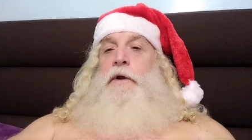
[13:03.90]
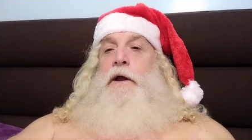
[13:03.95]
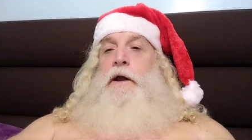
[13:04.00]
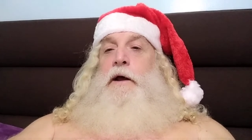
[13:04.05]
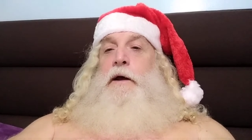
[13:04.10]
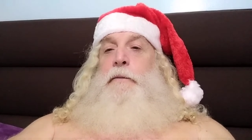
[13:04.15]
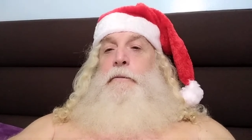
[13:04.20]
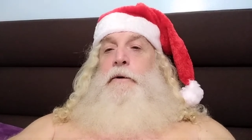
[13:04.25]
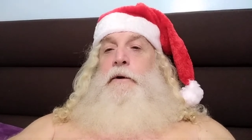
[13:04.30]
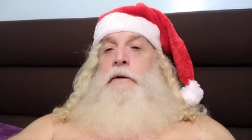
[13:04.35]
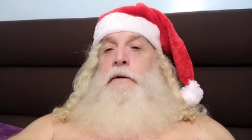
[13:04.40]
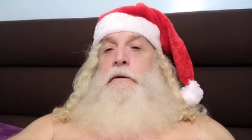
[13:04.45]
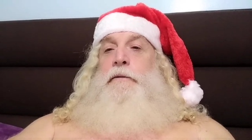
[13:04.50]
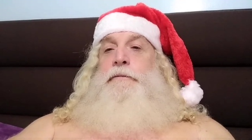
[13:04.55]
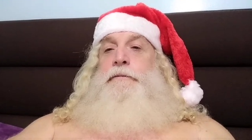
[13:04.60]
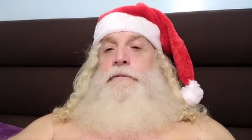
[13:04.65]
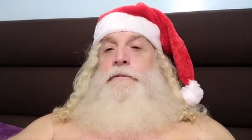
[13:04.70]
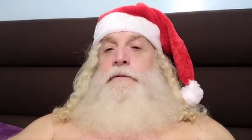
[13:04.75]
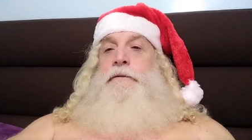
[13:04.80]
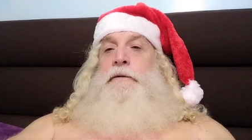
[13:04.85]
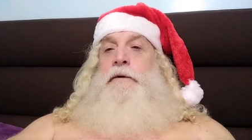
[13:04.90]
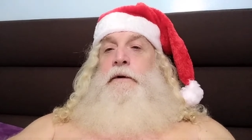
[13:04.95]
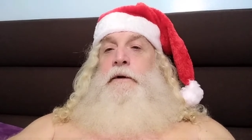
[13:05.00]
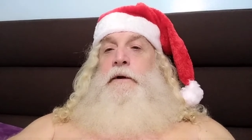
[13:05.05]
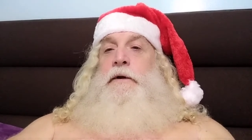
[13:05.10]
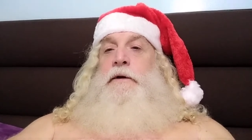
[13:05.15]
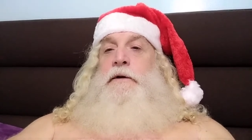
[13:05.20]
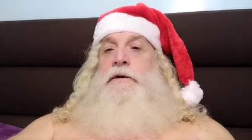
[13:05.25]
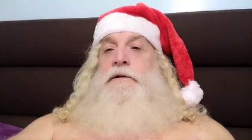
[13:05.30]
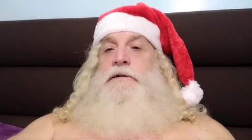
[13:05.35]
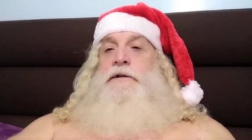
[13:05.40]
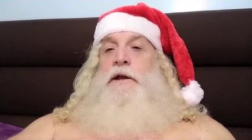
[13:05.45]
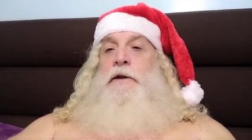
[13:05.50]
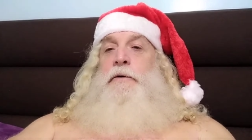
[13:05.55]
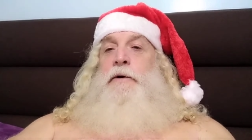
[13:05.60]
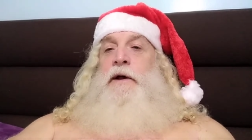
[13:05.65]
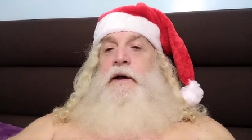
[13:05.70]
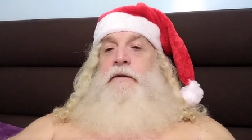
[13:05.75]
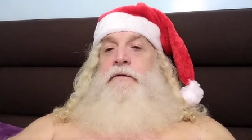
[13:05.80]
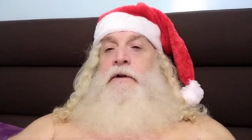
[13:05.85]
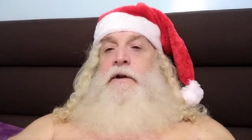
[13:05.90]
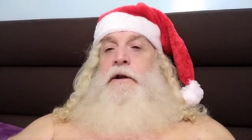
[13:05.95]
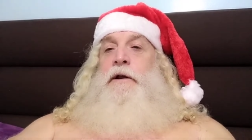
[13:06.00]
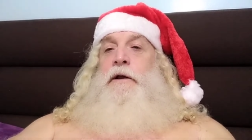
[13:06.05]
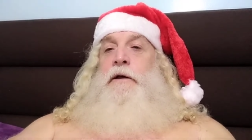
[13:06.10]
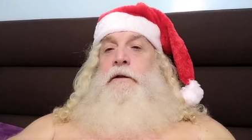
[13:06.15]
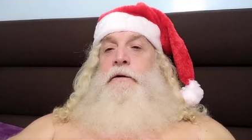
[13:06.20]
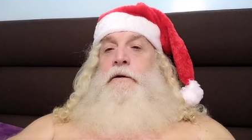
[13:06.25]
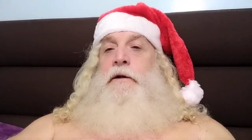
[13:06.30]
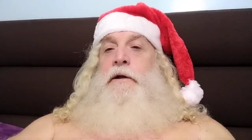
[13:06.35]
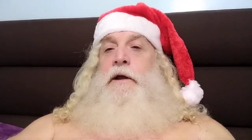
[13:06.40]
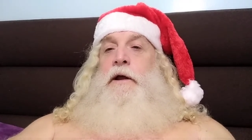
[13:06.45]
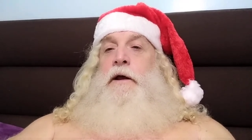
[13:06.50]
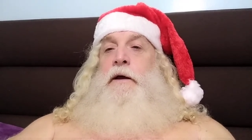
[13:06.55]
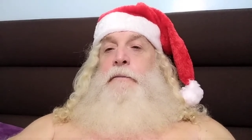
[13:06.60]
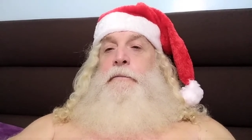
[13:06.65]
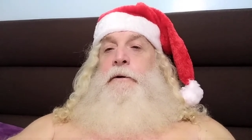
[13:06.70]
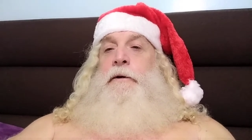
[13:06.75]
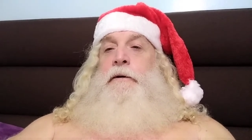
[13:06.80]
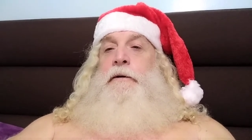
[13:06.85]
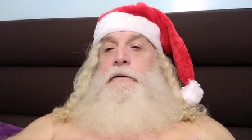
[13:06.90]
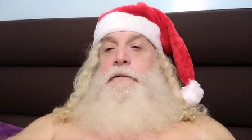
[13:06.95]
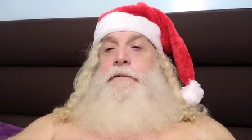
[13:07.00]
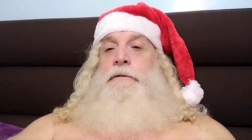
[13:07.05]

camera, so I don't have any other camera.